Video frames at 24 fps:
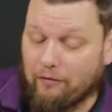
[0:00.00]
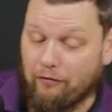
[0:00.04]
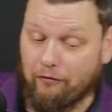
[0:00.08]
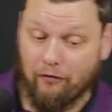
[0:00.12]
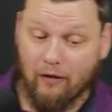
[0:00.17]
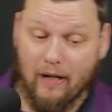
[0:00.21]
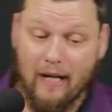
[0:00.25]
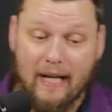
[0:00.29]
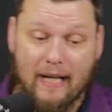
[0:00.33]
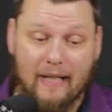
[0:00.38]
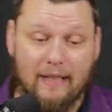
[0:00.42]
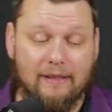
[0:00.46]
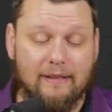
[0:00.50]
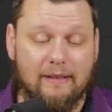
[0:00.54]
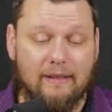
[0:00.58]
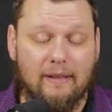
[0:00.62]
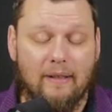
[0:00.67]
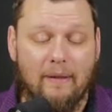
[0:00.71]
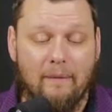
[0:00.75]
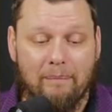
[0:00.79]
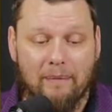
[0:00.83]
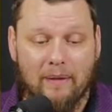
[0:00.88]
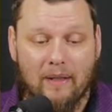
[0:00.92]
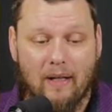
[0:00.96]
phrase
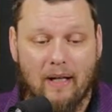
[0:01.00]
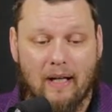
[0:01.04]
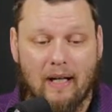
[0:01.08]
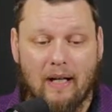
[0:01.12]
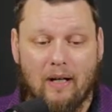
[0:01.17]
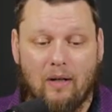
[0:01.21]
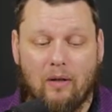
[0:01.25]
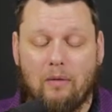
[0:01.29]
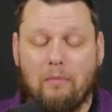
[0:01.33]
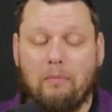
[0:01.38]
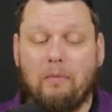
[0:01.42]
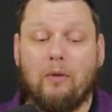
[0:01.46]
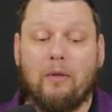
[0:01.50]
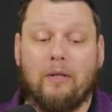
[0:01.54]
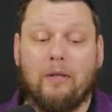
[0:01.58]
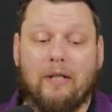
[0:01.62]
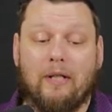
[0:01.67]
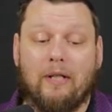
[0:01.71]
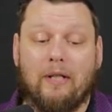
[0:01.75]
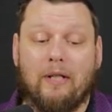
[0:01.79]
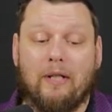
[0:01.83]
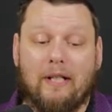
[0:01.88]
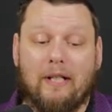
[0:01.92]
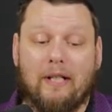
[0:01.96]

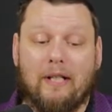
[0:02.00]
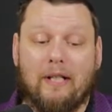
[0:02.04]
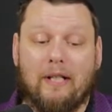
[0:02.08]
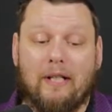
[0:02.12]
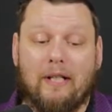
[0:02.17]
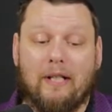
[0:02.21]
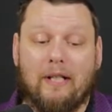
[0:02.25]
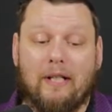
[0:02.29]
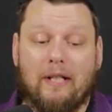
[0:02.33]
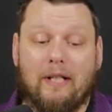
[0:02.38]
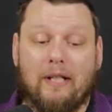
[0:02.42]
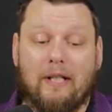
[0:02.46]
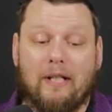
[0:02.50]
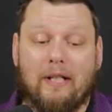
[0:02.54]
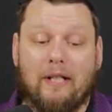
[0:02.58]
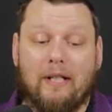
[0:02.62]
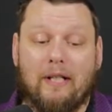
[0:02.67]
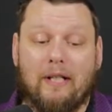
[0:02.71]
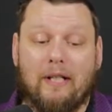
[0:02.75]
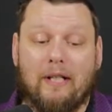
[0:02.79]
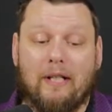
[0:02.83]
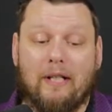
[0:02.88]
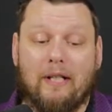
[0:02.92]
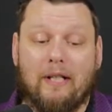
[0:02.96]
monogenhs had become
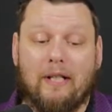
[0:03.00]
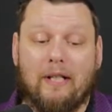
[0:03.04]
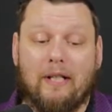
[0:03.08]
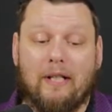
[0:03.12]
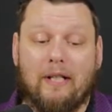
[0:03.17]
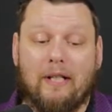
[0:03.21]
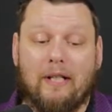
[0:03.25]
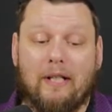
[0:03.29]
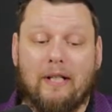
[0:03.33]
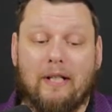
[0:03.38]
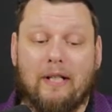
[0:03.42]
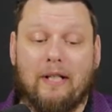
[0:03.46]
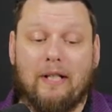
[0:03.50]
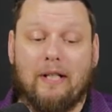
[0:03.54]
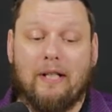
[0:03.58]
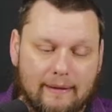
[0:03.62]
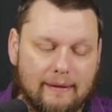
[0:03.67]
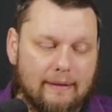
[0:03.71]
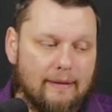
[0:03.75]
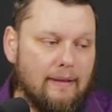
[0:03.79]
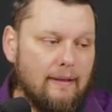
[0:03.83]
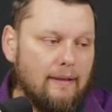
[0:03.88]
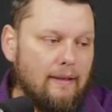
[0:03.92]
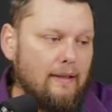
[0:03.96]
synonymous with
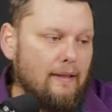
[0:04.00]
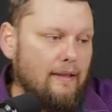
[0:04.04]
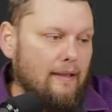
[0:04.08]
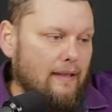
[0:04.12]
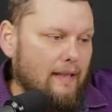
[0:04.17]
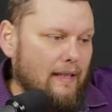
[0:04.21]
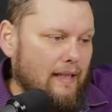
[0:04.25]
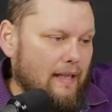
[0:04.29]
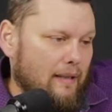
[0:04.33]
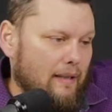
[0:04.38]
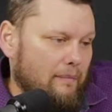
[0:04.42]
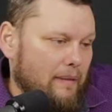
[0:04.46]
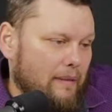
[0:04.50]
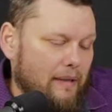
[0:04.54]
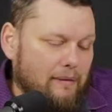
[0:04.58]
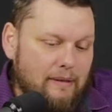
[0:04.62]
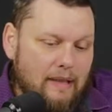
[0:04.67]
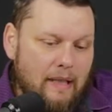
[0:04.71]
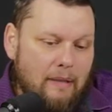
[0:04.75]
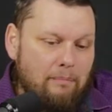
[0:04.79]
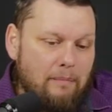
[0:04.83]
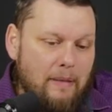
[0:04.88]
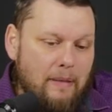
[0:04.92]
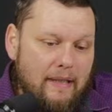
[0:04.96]
Jesus.
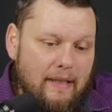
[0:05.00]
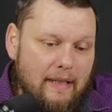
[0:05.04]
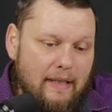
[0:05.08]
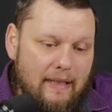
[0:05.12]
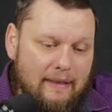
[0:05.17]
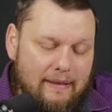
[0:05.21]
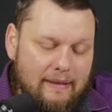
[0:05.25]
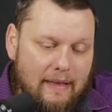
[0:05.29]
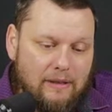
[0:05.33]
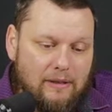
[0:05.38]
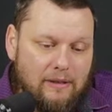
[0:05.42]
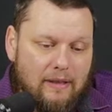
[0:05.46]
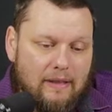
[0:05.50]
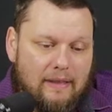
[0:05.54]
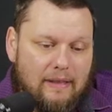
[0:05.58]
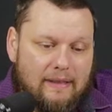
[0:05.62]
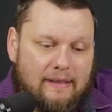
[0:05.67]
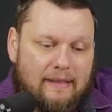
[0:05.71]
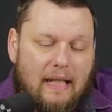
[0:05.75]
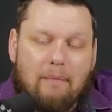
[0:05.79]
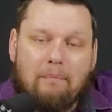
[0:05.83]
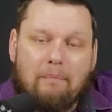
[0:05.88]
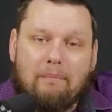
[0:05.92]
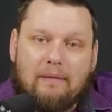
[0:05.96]
It'd be essentially the
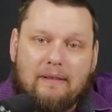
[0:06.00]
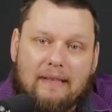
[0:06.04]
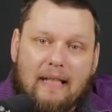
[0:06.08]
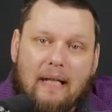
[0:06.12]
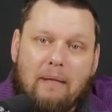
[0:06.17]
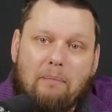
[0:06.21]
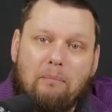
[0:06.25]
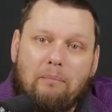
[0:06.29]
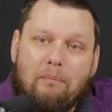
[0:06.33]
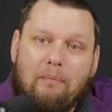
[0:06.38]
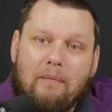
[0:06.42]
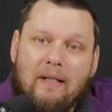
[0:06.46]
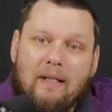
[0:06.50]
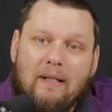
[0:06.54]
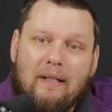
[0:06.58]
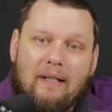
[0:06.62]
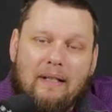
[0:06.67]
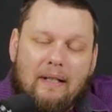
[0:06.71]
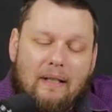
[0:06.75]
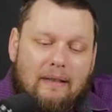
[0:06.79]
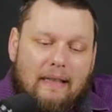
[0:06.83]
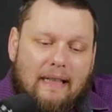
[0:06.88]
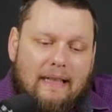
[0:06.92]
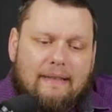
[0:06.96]
same,
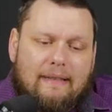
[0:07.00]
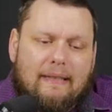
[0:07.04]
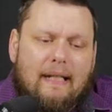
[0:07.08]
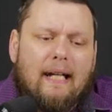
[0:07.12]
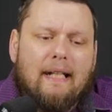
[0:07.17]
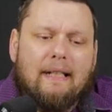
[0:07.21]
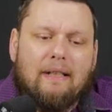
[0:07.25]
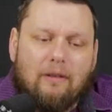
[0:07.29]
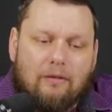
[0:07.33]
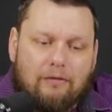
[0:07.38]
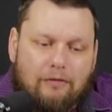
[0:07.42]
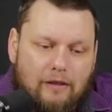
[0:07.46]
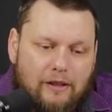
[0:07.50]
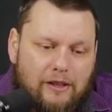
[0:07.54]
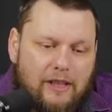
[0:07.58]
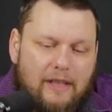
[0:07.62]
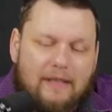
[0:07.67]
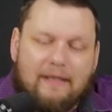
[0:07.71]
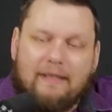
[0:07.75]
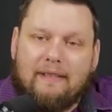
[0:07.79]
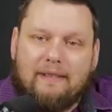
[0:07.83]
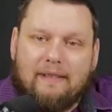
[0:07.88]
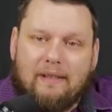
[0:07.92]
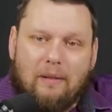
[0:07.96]
like a title for
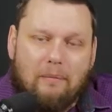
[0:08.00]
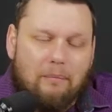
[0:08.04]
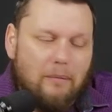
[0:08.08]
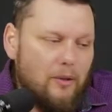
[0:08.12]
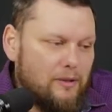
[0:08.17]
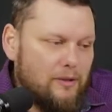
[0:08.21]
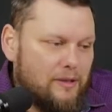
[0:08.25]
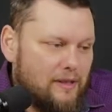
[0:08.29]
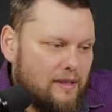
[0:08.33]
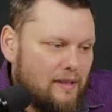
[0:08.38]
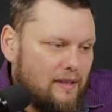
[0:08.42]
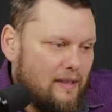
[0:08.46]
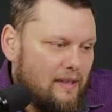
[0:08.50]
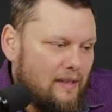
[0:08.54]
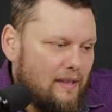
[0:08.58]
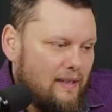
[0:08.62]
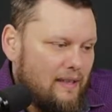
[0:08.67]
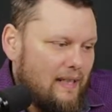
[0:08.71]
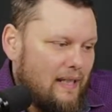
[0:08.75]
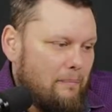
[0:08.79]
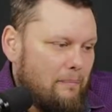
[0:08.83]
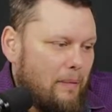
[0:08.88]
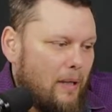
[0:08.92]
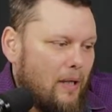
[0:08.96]
Jesus almost,
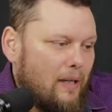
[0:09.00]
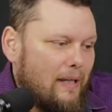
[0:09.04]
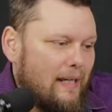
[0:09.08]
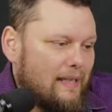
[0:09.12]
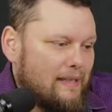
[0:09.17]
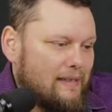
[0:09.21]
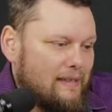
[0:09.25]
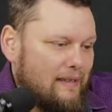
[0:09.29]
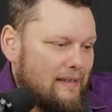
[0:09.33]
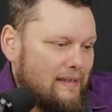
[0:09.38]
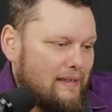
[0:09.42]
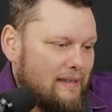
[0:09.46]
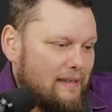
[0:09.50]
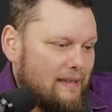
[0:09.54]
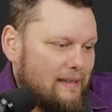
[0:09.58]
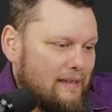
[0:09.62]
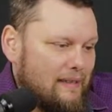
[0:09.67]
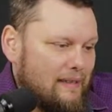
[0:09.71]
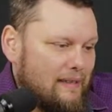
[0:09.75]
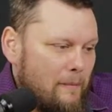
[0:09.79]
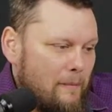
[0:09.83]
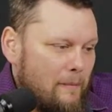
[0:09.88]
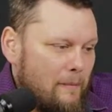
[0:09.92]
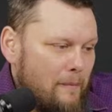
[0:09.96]
par excellence.
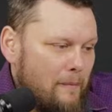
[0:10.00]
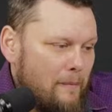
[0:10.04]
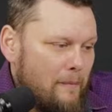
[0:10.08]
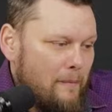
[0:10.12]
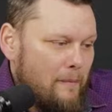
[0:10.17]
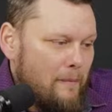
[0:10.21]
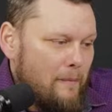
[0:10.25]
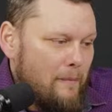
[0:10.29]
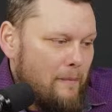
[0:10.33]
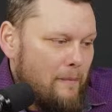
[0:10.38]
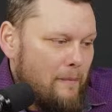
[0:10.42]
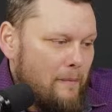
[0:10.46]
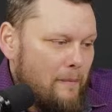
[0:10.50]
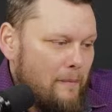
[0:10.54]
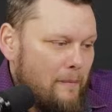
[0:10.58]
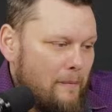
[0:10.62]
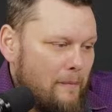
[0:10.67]
But